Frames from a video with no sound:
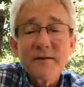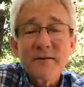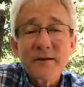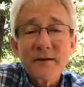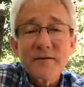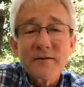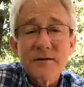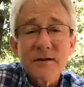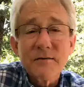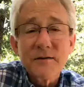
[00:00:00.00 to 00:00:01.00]
traditional
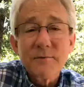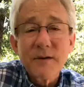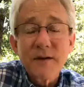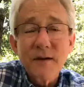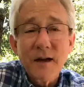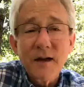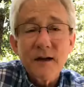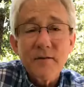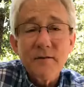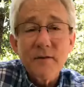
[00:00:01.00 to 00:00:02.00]
service being
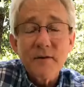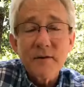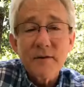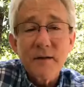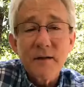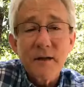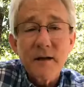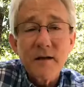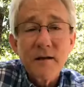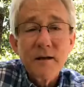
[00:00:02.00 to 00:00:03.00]
live on
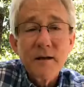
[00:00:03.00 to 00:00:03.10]
Sunday.